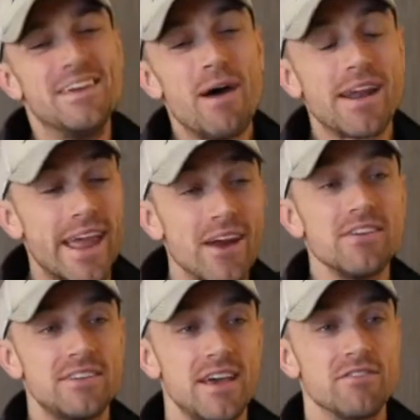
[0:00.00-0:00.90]
The amount of care
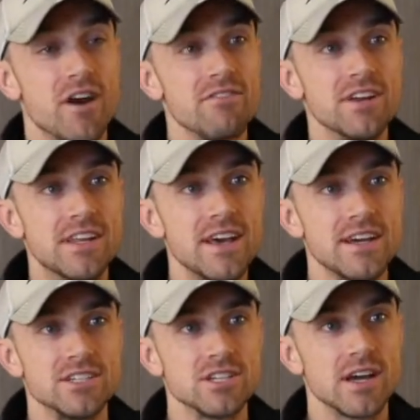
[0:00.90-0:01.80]
they take for every
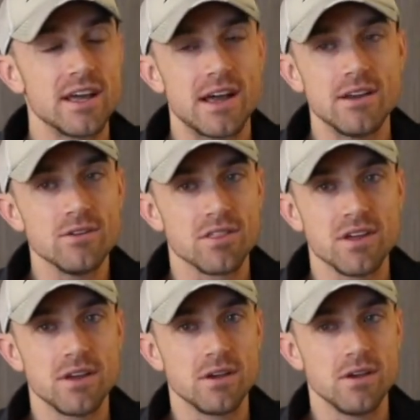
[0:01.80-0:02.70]
dish, I don't
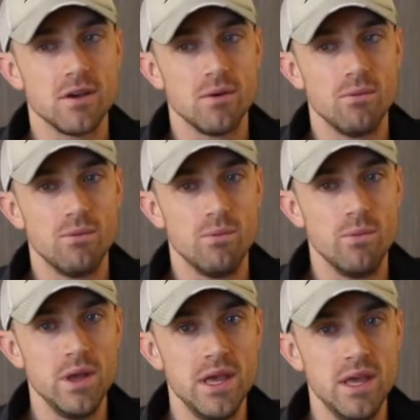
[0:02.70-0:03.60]
think
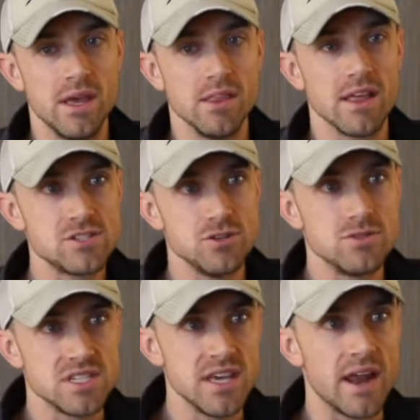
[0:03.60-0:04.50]
unless you
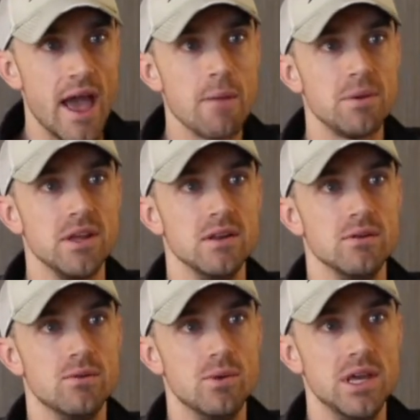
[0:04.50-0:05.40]
see it
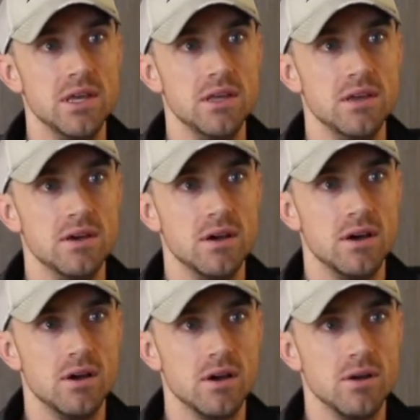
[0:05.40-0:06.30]
happening, we
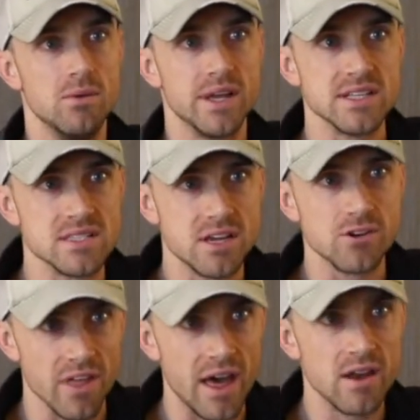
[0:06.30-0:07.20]

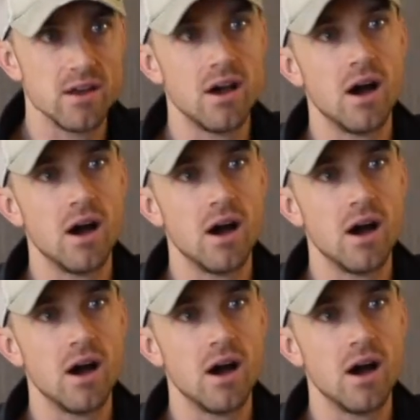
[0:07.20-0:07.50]
consider that.